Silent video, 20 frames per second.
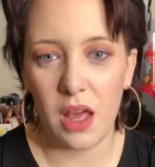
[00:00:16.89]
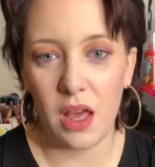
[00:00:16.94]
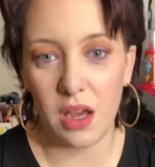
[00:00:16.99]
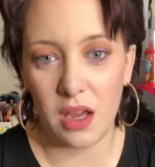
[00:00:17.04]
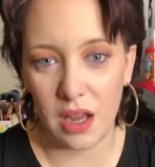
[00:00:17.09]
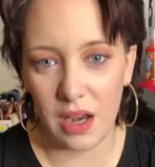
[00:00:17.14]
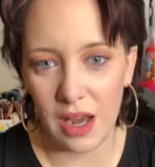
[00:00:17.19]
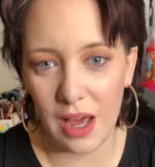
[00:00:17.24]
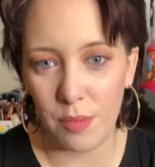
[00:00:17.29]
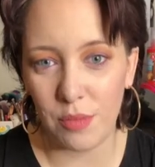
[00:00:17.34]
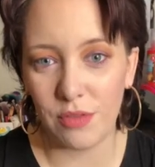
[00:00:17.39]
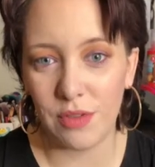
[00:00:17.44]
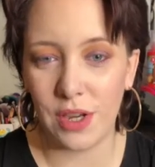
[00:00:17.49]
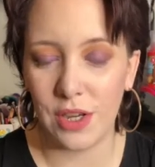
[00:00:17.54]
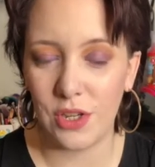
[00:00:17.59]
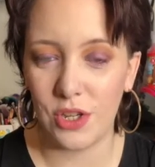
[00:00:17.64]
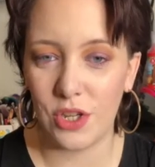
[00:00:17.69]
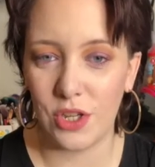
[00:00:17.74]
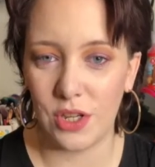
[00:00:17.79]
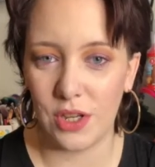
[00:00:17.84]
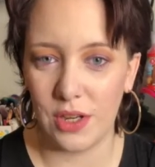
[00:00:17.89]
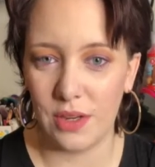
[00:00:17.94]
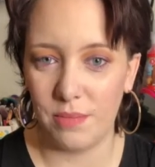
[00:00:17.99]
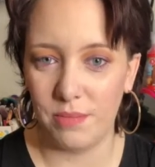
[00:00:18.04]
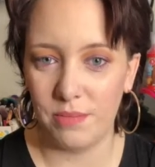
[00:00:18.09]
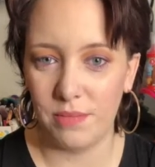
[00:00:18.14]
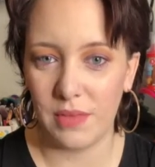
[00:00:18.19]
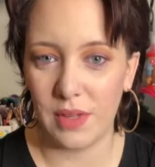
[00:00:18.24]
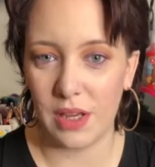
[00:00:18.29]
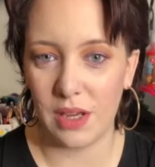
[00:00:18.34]
A collaboration.
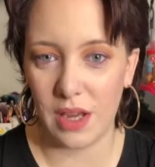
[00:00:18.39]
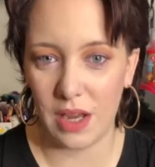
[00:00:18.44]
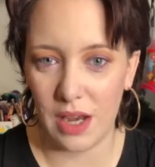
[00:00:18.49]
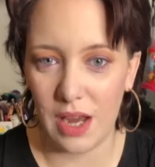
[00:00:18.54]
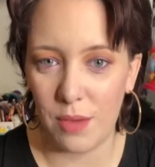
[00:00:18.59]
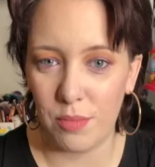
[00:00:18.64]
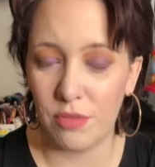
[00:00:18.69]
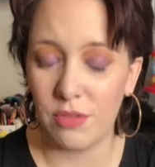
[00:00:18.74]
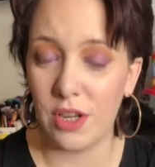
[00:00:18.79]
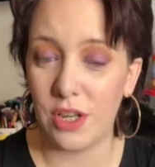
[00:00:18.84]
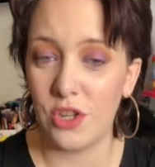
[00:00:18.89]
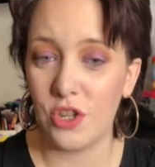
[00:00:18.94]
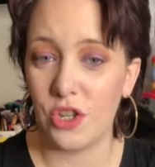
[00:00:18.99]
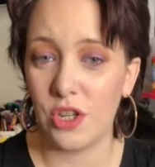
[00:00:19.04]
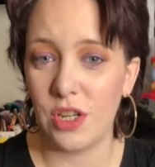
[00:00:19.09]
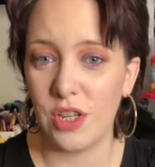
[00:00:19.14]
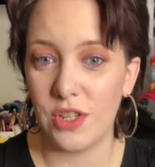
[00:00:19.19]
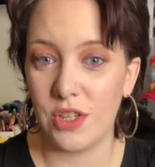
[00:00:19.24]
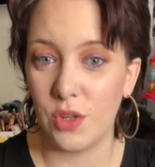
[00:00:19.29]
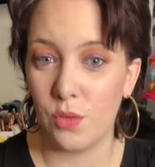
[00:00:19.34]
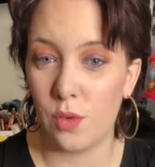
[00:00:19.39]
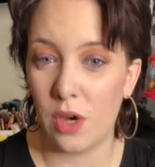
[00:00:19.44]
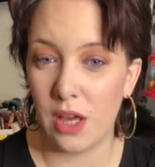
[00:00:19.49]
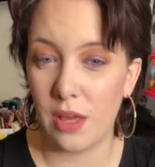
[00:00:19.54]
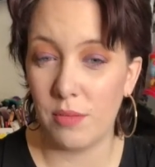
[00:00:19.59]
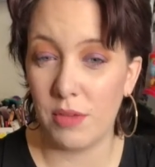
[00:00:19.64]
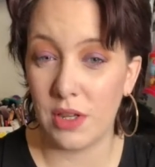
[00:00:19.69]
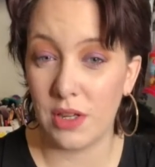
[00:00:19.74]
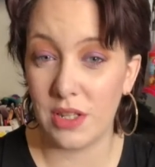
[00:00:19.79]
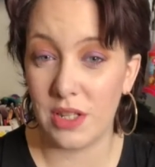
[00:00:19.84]
A collaboration is the way
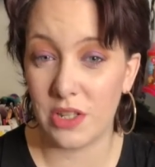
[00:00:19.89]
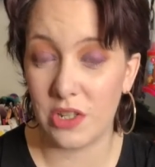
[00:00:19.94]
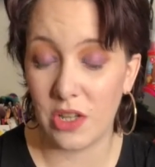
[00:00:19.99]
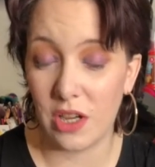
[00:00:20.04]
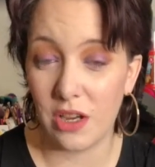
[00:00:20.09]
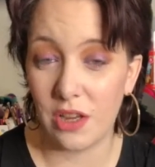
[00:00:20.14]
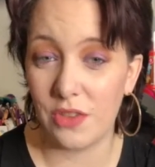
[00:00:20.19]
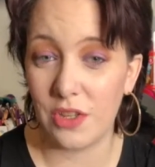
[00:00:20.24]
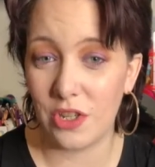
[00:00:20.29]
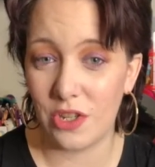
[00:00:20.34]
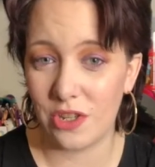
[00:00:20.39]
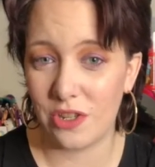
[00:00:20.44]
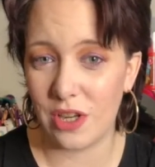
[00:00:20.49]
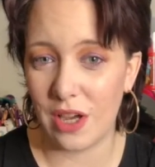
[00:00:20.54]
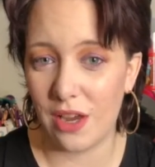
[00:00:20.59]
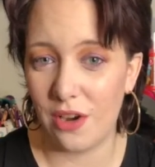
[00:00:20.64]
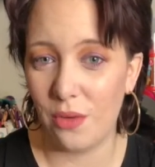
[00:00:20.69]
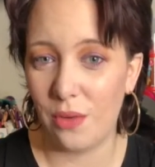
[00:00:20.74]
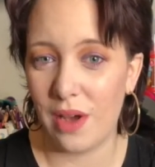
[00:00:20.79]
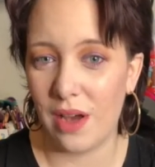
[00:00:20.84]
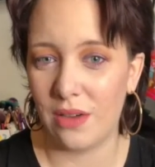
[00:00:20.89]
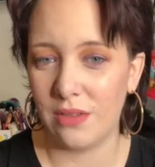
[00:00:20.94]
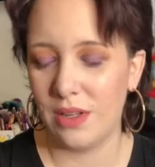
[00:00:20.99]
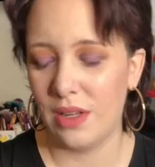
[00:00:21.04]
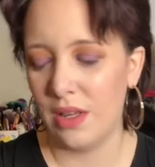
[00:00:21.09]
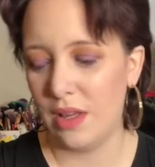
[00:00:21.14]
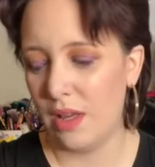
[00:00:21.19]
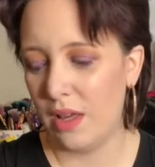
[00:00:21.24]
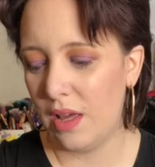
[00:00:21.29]
I'm going to start this channel out.